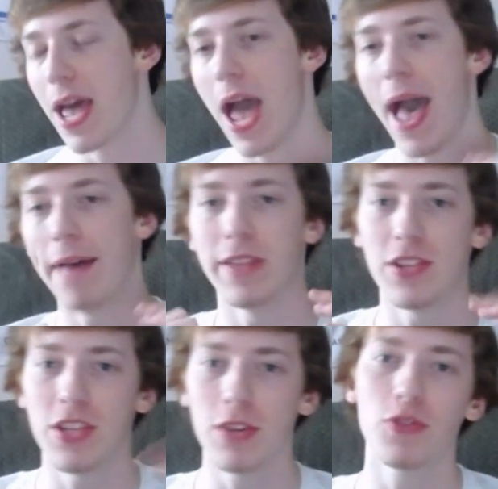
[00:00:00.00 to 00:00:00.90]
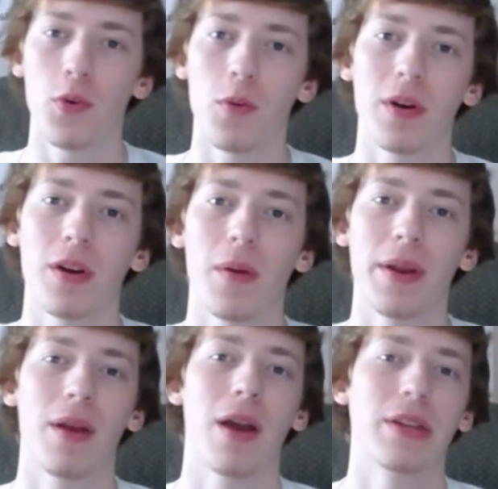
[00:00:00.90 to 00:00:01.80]
have this huge rumor
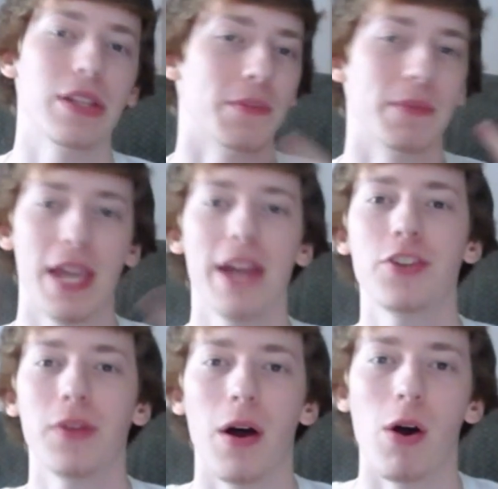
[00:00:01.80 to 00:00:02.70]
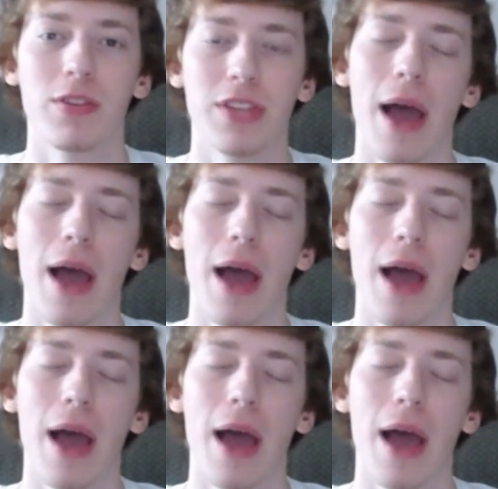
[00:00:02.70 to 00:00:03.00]
going around. It's a potential hoax.